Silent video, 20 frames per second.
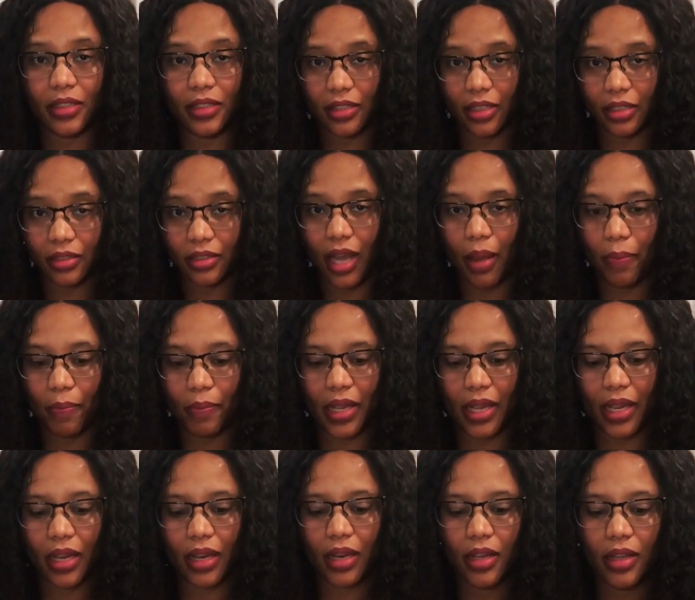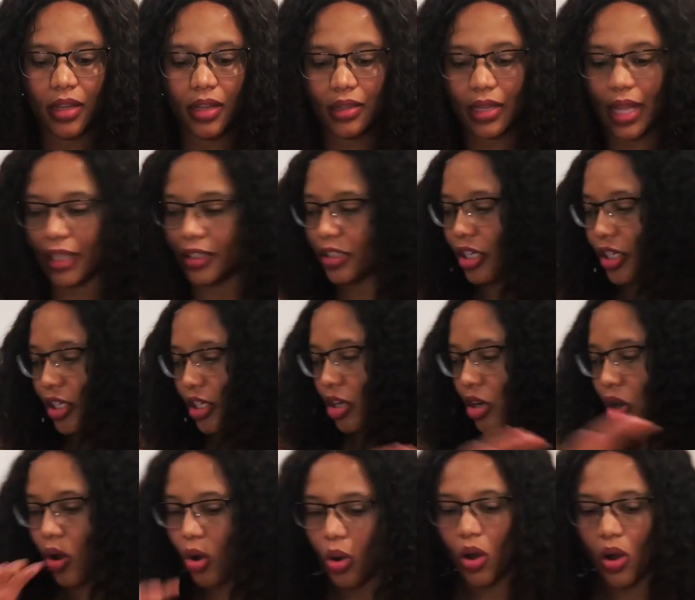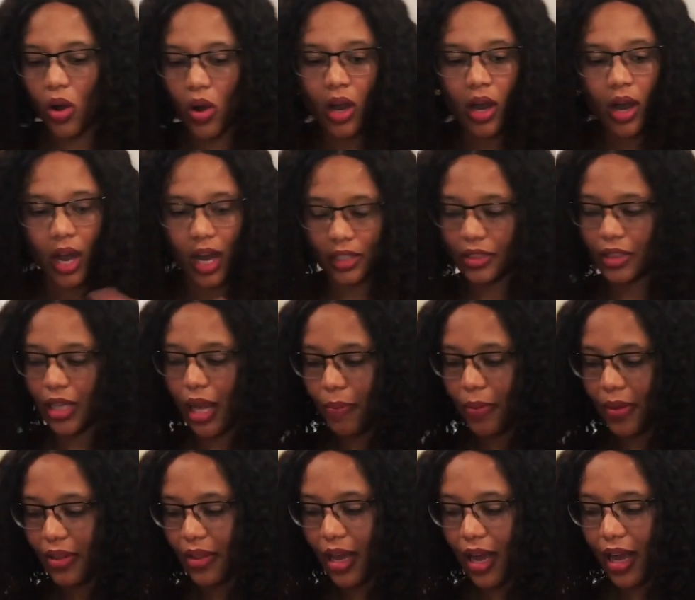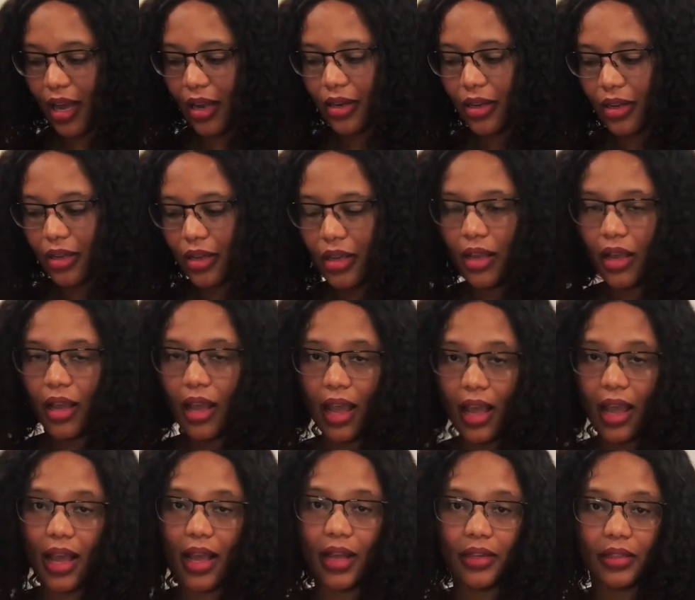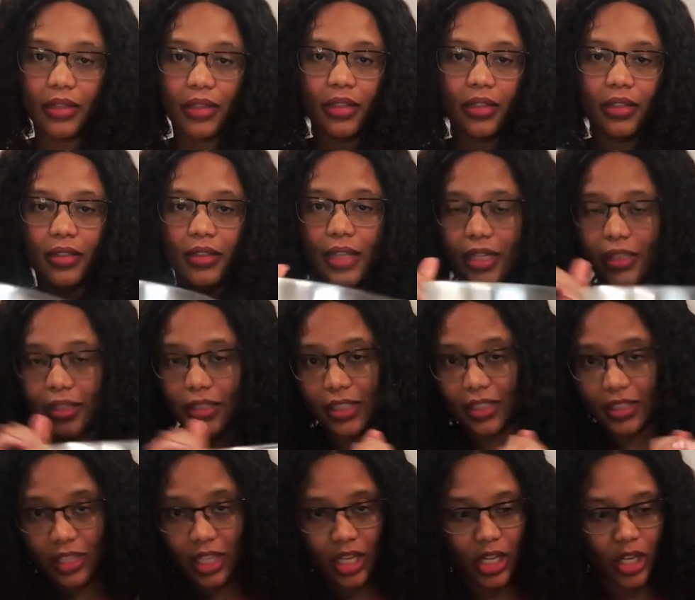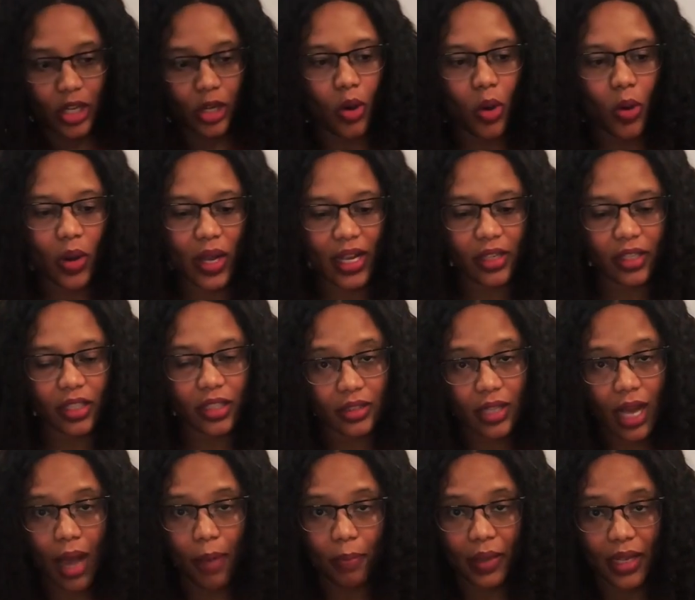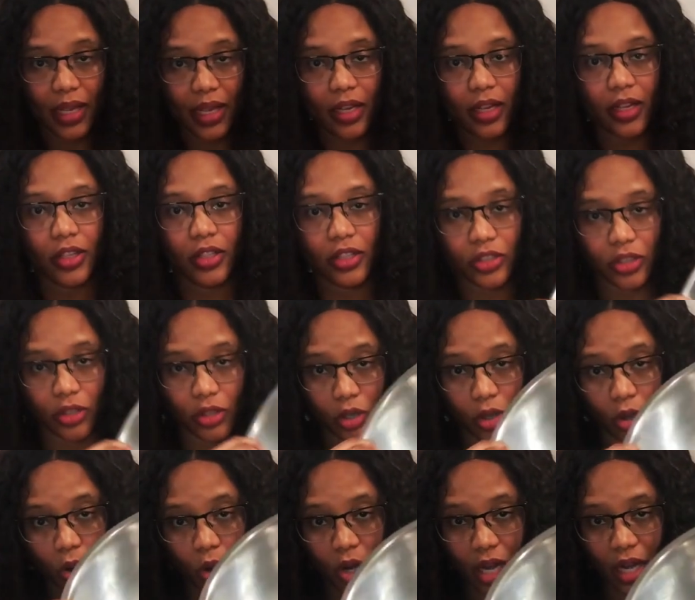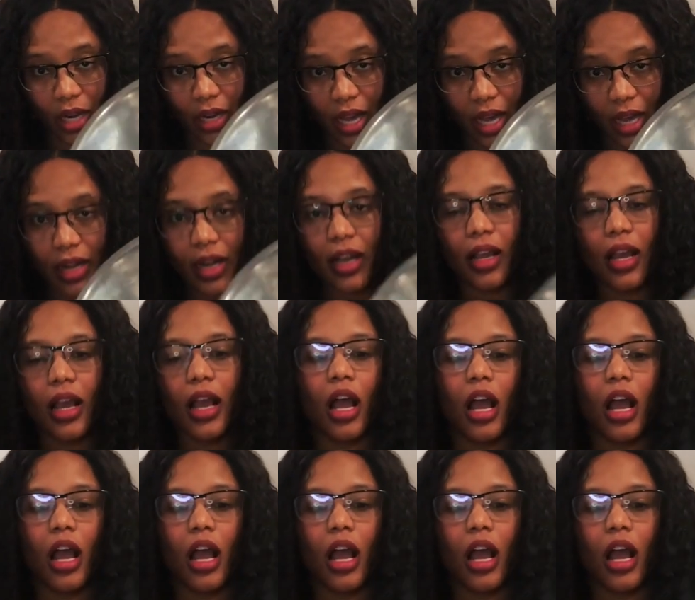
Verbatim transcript: is the topping that's gonna go on top of that and this is gonna go in the topping so the coconut